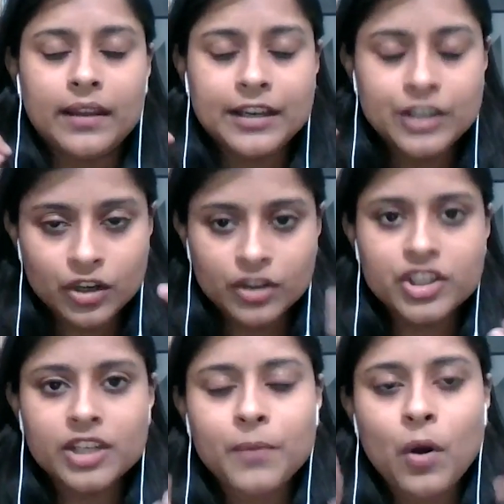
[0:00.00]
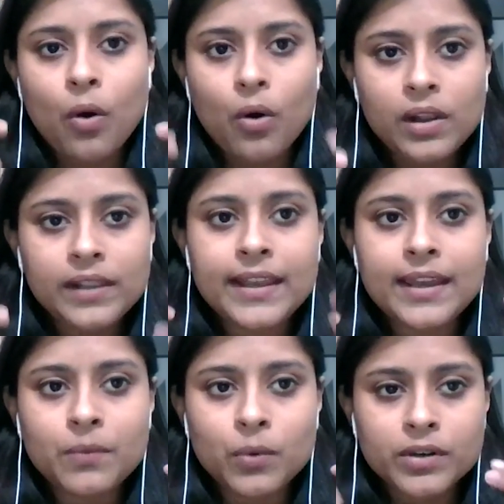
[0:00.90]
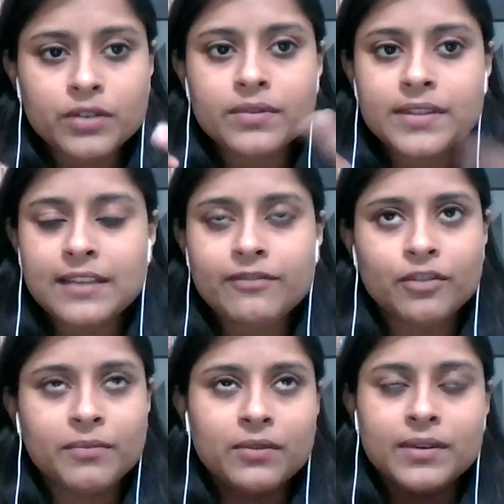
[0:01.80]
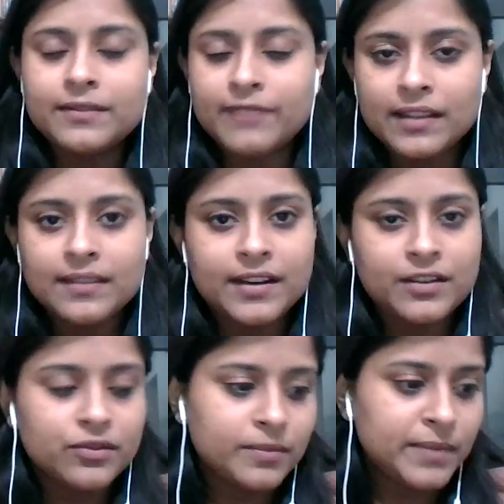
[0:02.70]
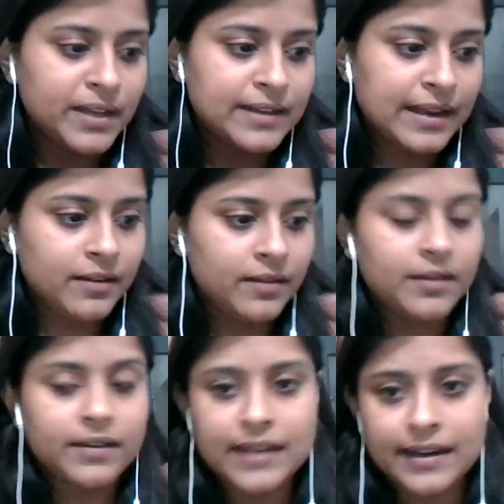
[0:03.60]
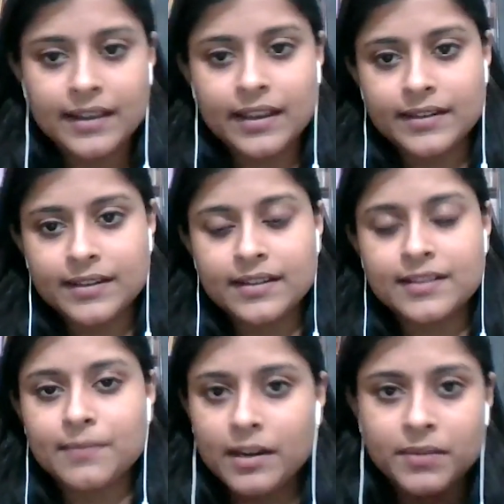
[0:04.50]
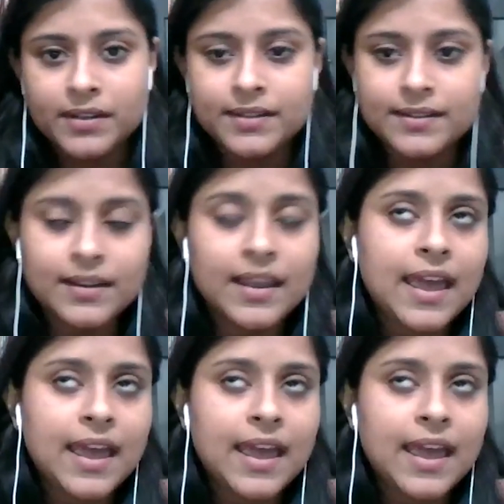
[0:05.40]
internship, all they want to see from you is one, that you should be a dedicated and smart person.